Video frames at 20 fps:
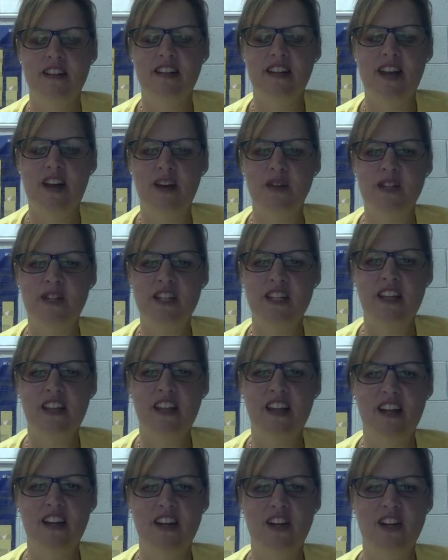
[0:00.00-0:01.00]
That was the
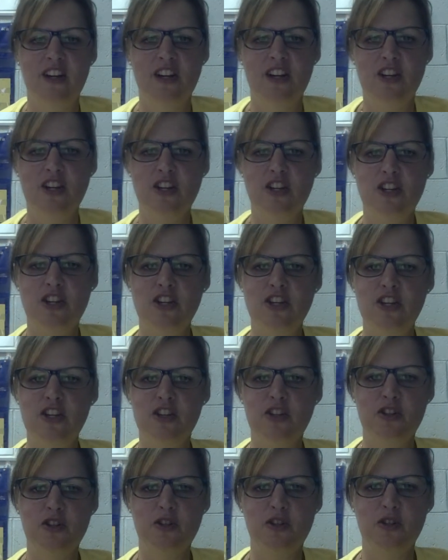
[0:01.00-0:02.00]
letter
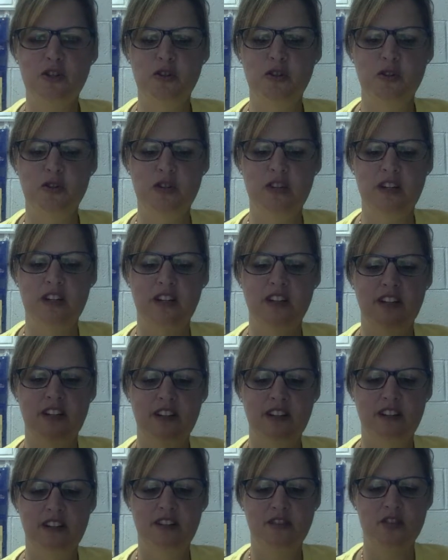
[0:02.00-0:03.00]
U.
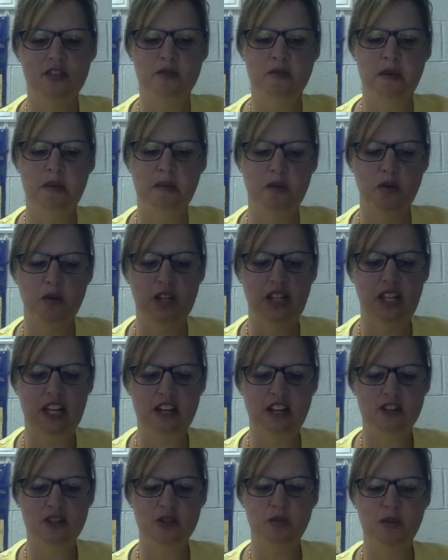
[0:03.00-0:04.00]
So remember what
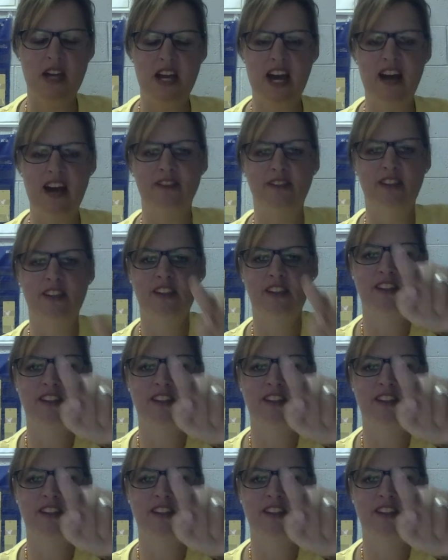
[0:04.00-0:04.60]
letters we have.